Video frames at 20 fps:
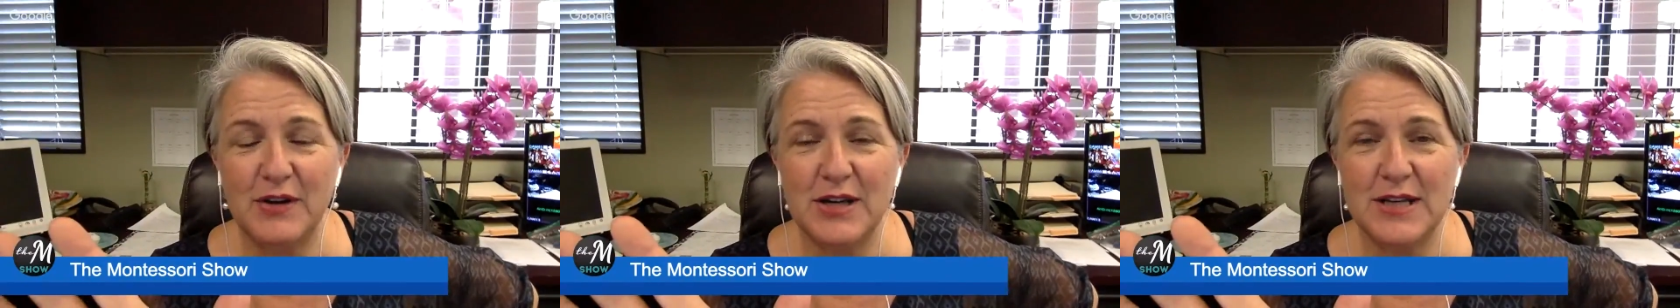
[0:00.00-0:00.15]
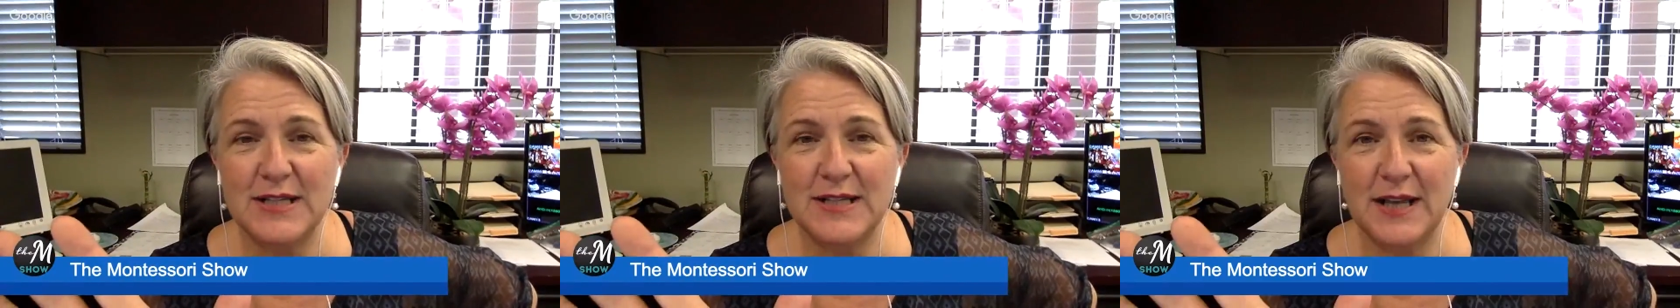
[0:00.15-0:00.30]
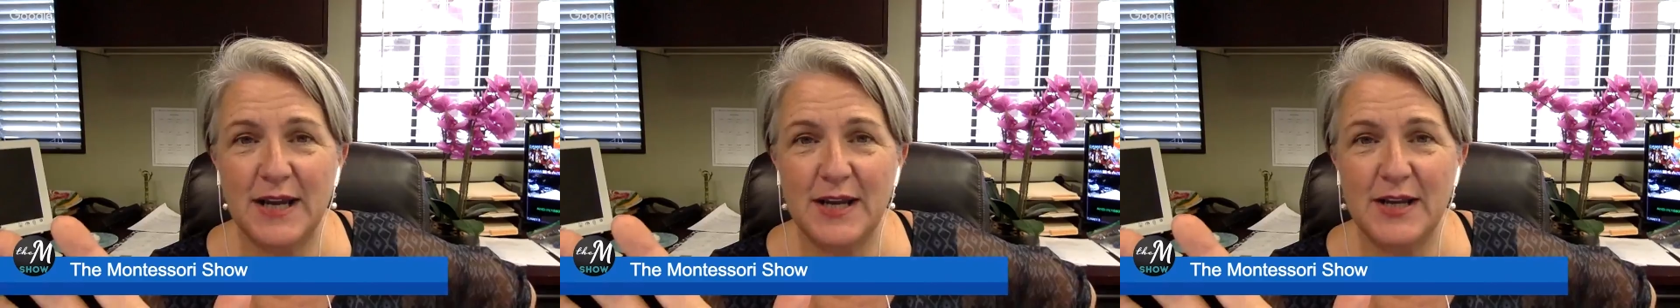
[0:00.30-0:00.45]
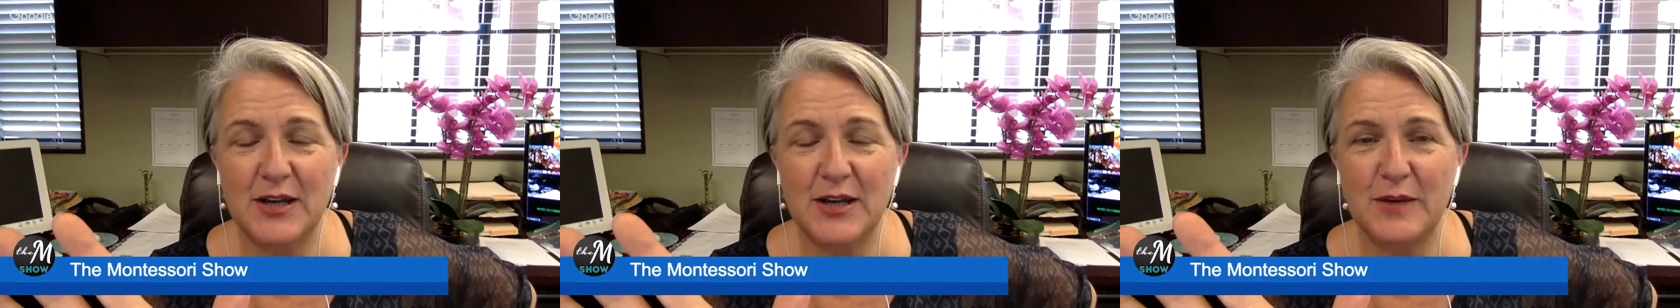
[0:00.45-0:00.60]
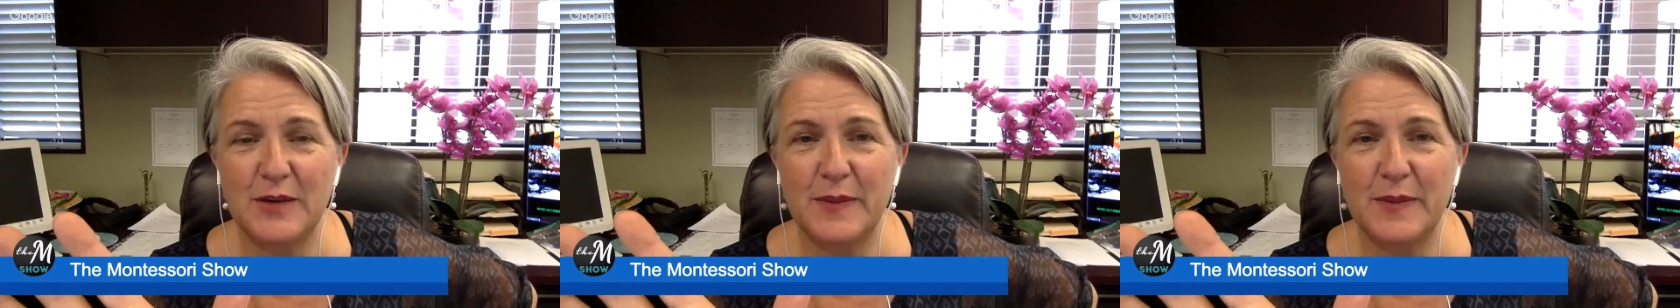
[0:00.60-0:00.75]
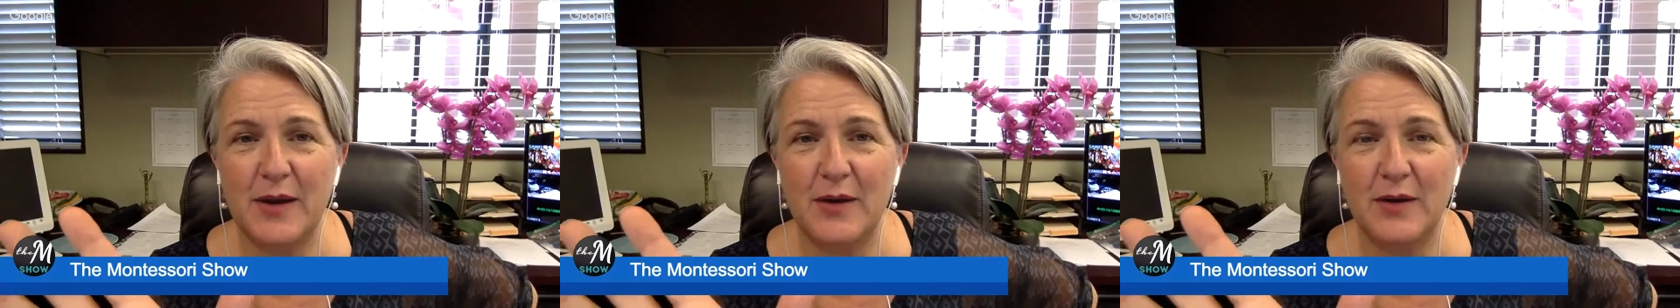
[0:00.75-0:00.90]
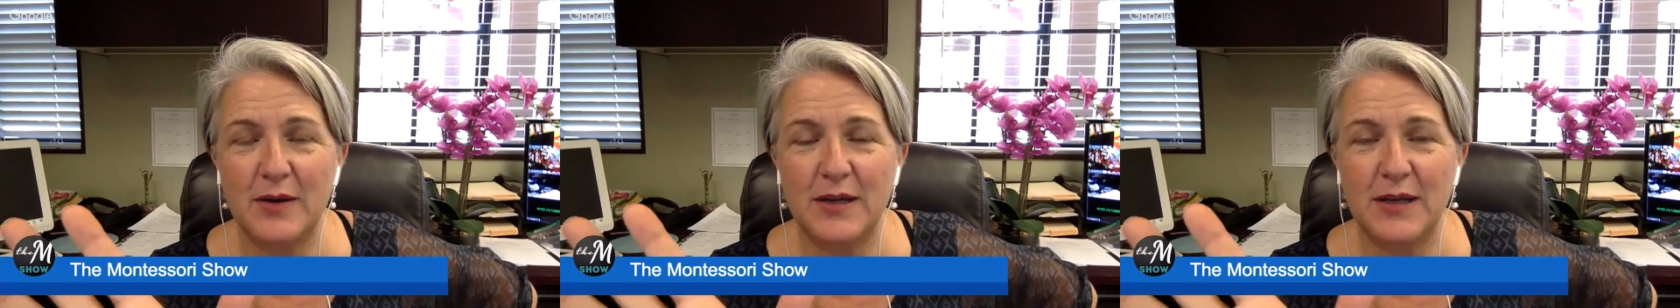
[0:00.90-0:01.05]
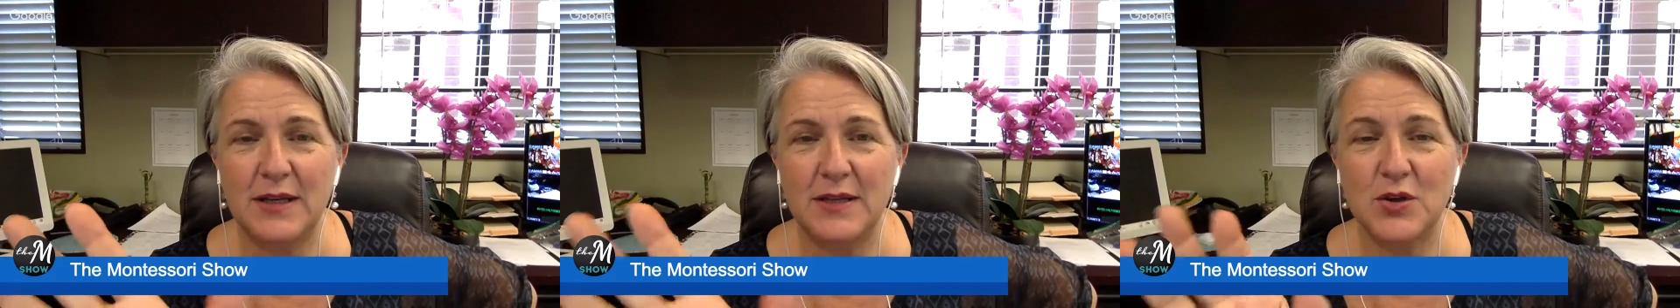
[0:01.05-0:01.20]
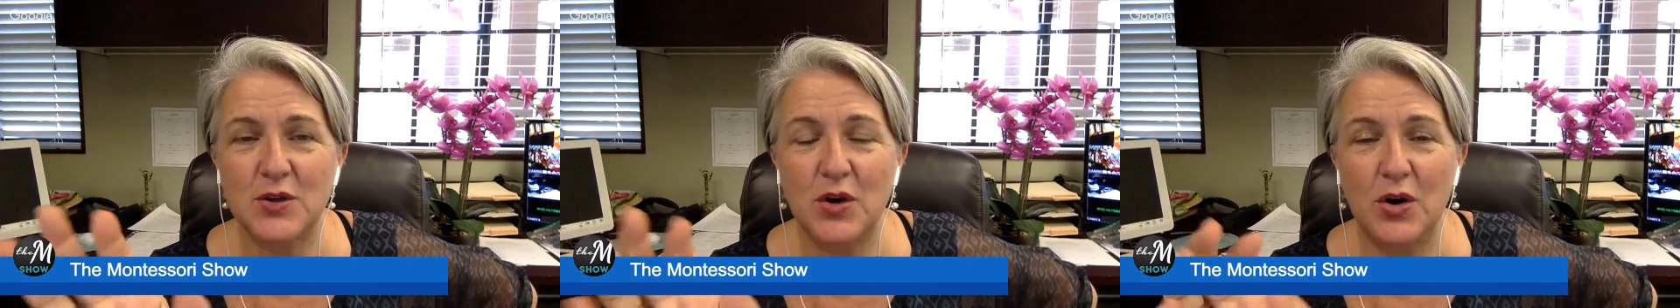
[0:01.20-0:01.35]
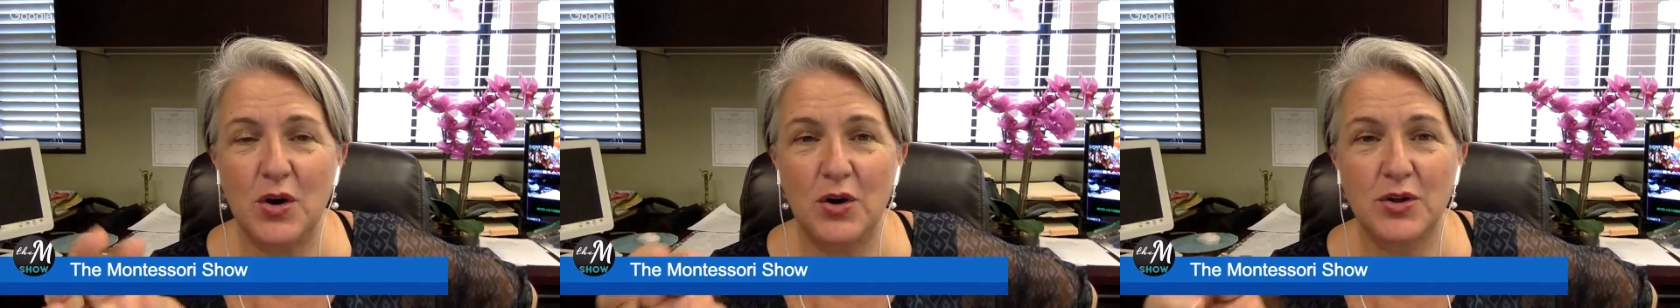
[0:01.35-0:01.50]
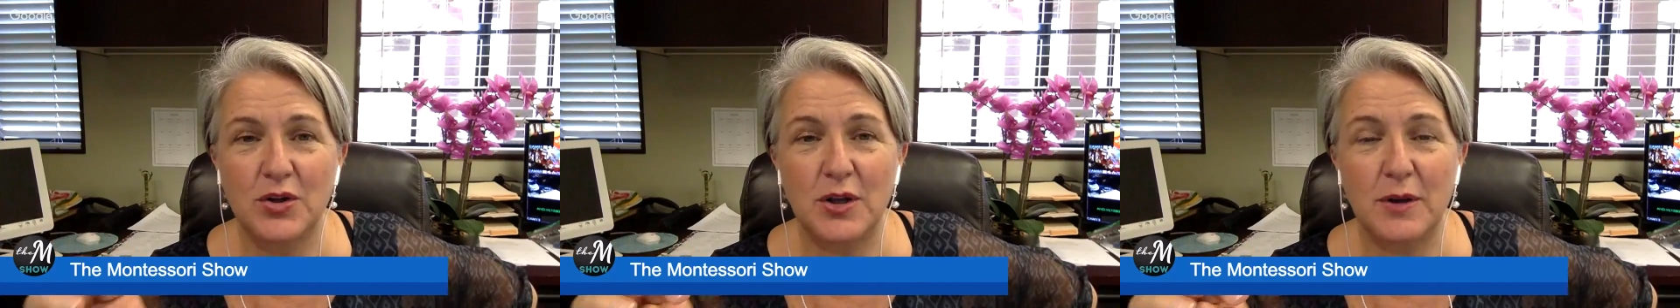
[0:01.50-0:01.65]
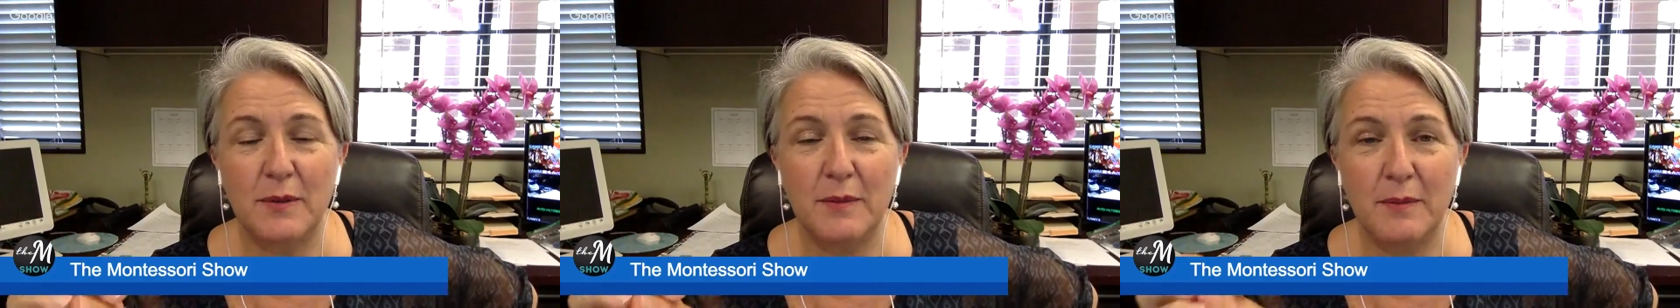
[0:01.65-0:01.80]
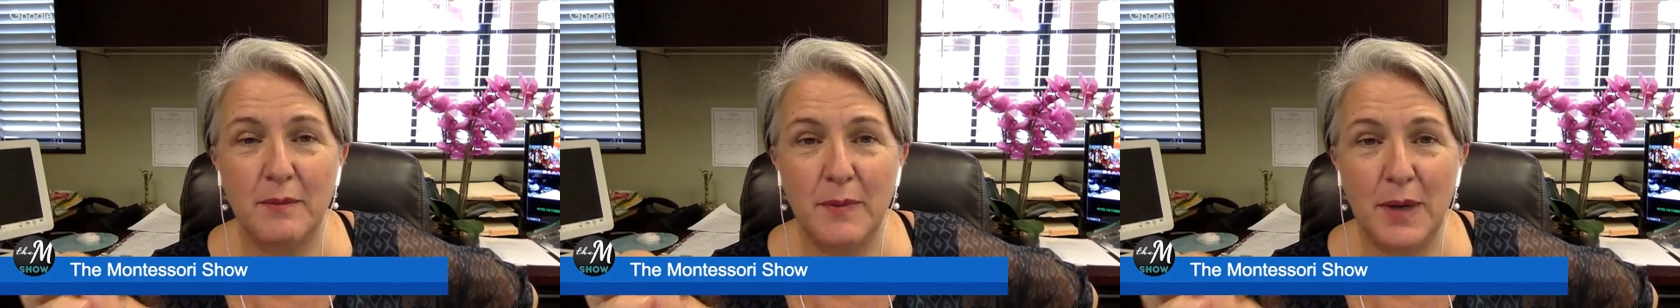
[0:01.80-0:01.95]
excited about. It's called
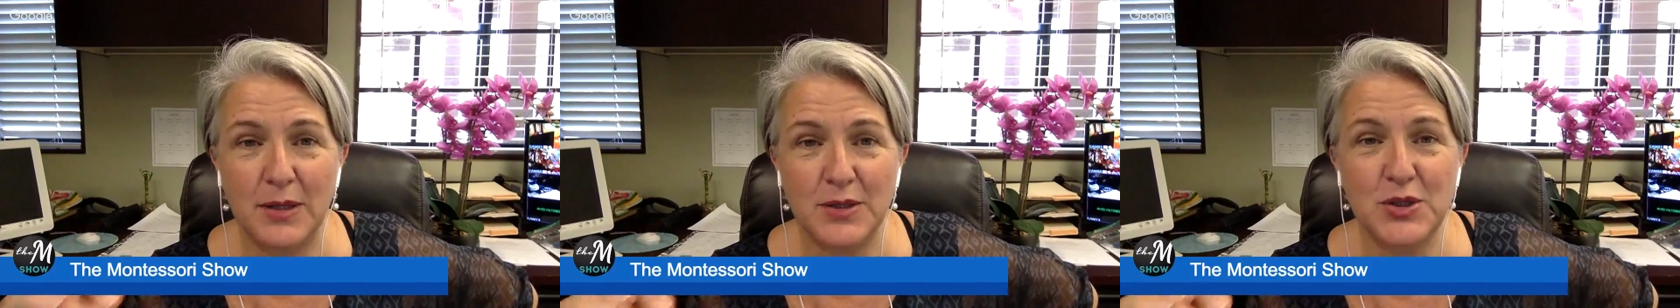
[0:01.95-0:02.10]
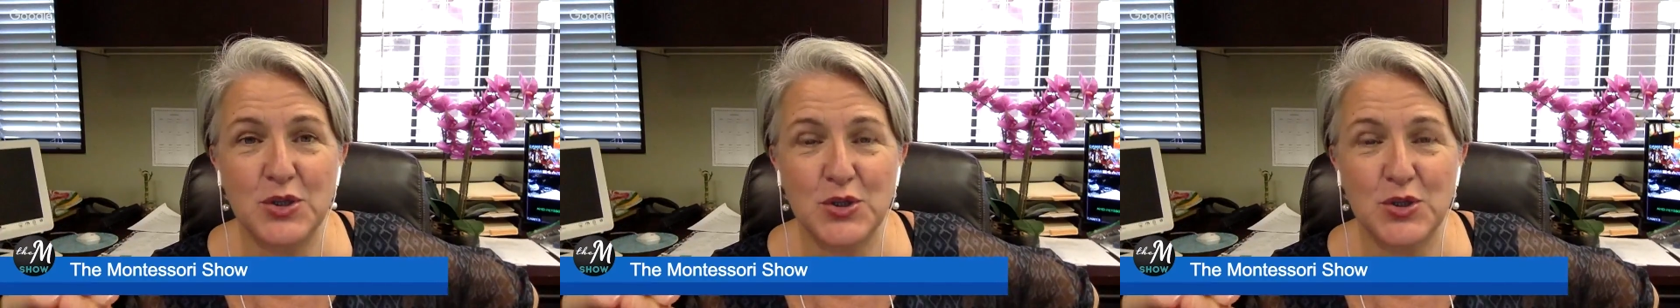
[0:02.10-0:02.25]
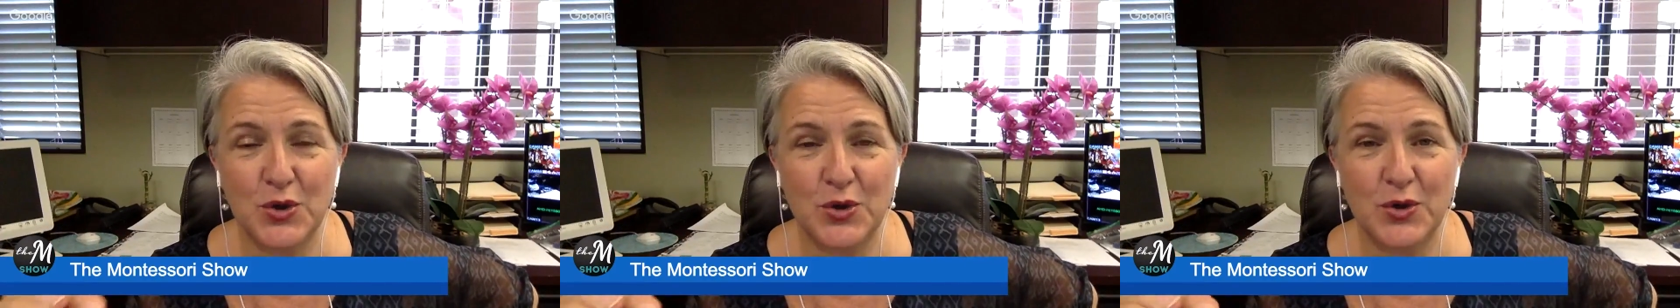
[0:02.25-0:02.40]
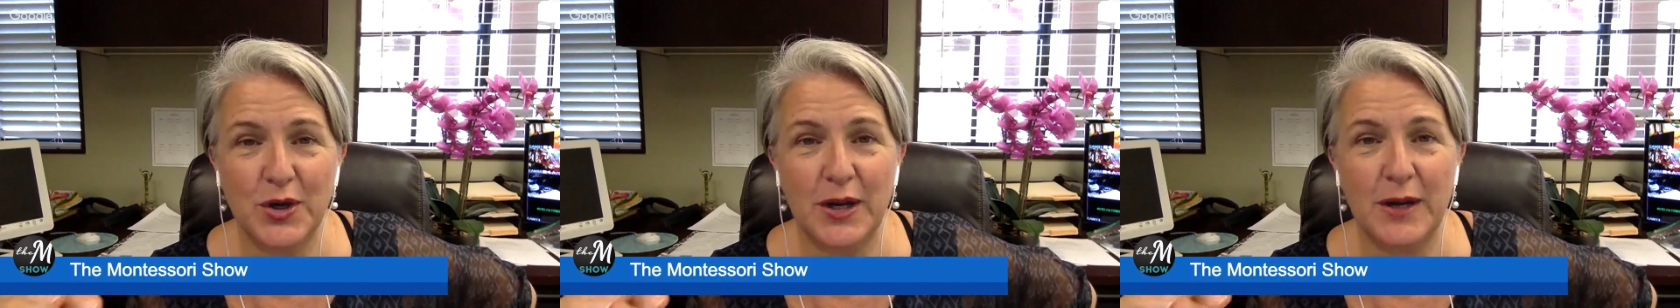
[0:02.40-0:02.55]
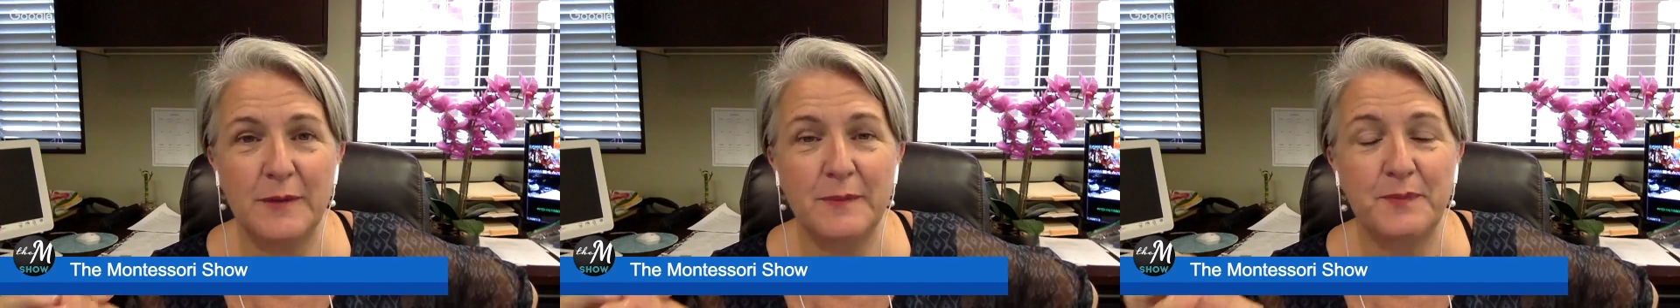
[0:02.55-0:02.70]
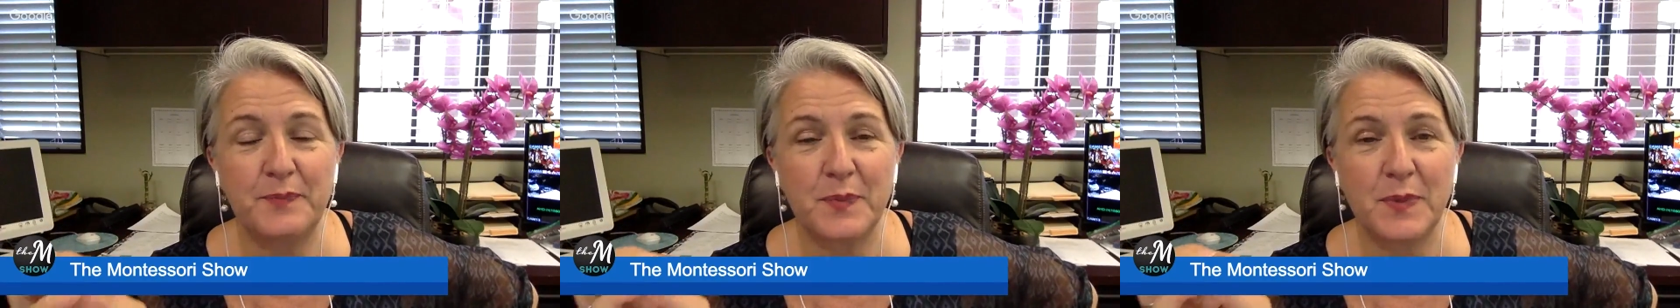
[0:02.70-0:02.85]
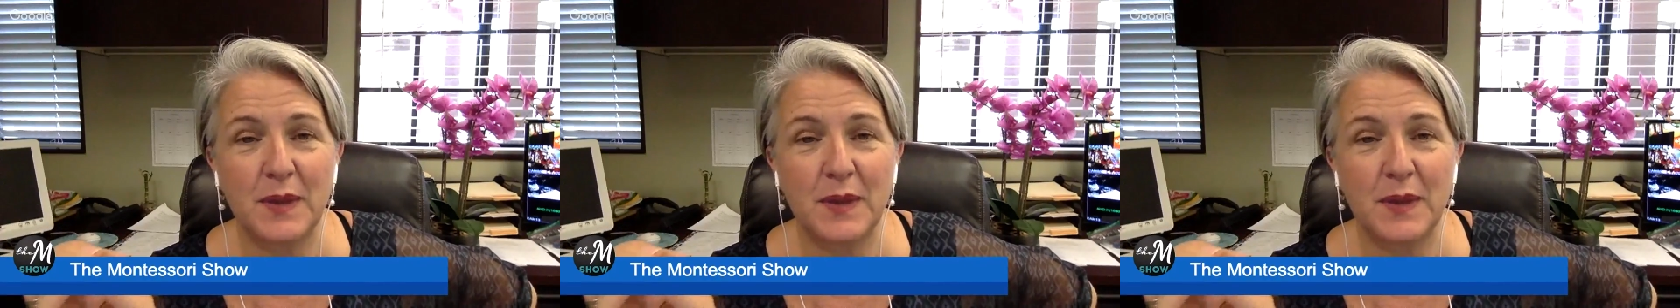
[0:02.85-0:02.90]
Montessori